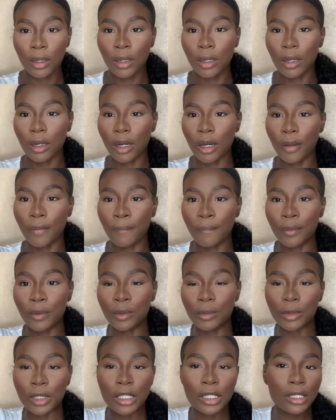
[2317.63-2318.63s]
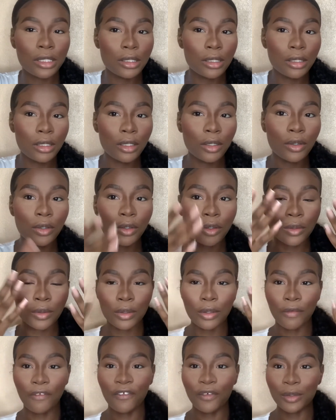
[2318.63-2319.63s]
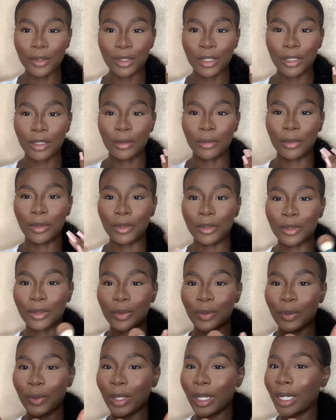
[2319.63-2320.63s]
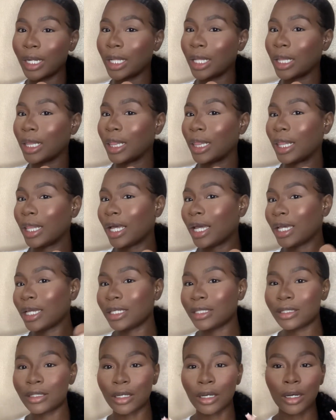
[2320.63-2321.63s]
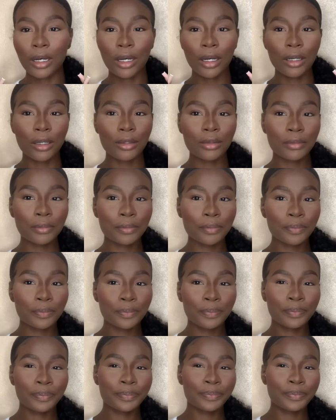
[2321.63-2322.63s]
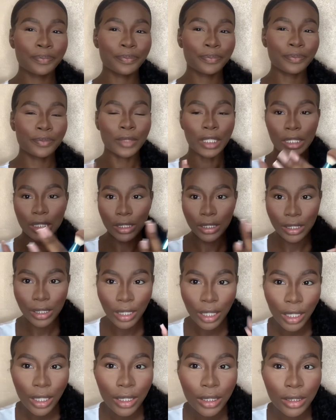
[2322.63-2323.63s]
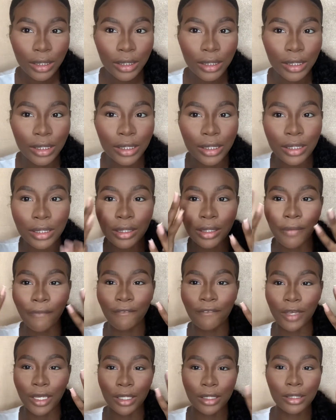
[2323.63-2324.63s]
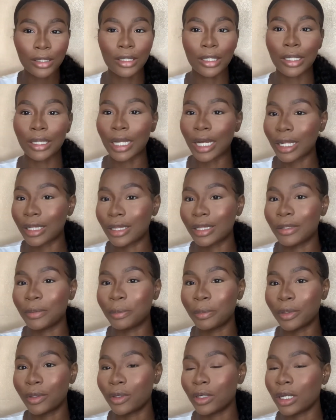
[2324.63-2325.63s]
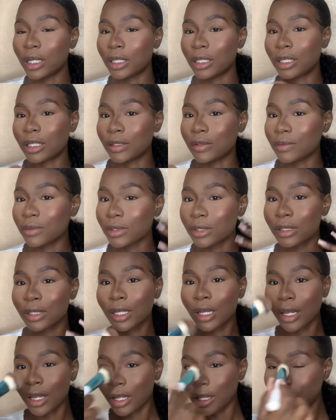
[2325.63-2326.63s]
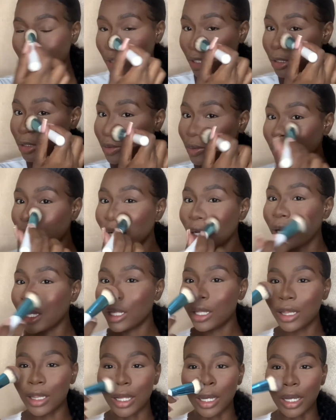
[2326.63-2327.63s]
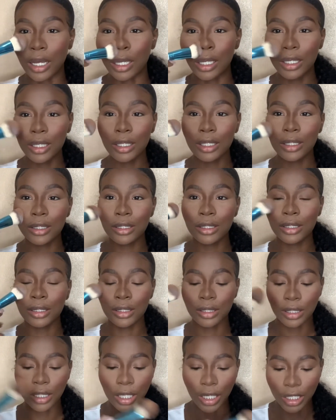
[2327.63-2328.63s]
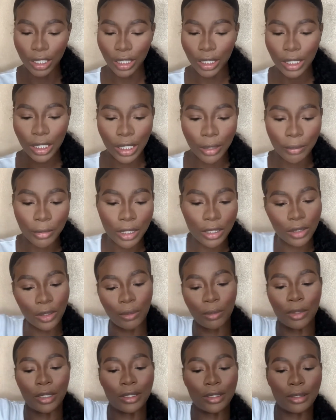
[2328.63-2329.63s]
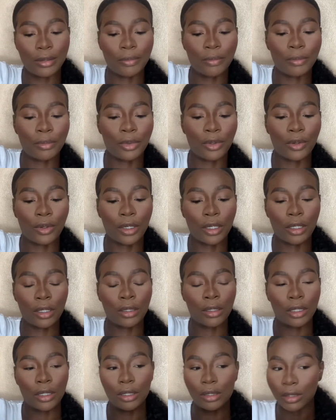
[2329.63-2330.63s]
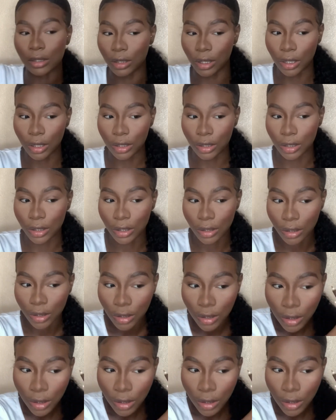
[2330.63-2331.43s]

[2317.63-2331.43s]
Alright, boom. You see how the front of the brows look kind of lighter? You see that? You see the effect that the powder gives? That's what I like. I think I messed up my brow again at the side here.